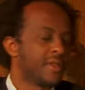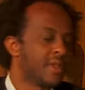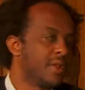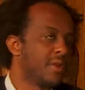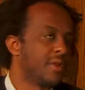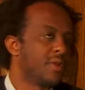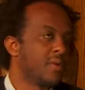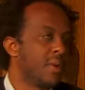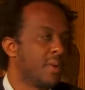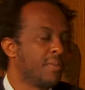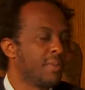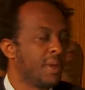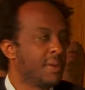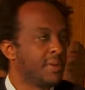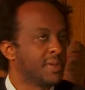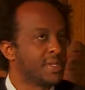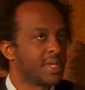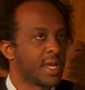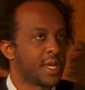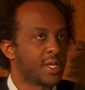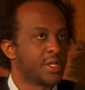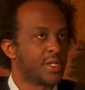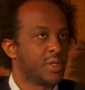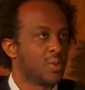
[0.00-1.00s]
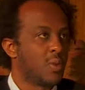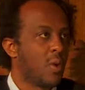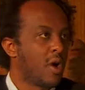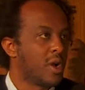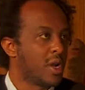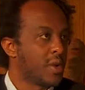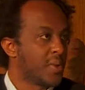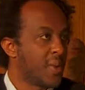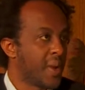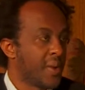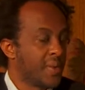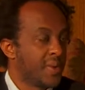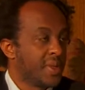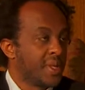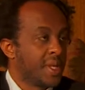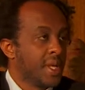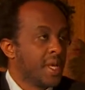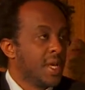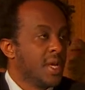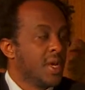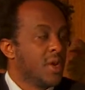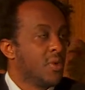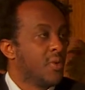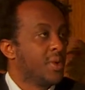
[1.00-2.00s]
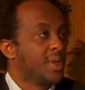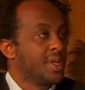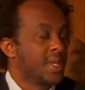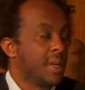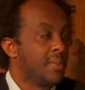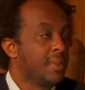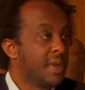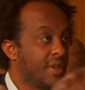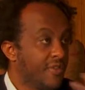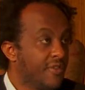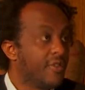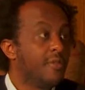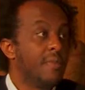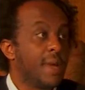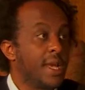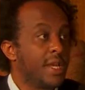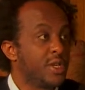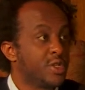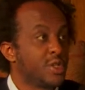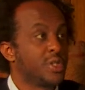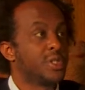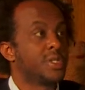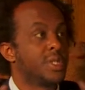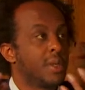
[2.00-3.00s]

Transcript: You want people to actually walk away with some information,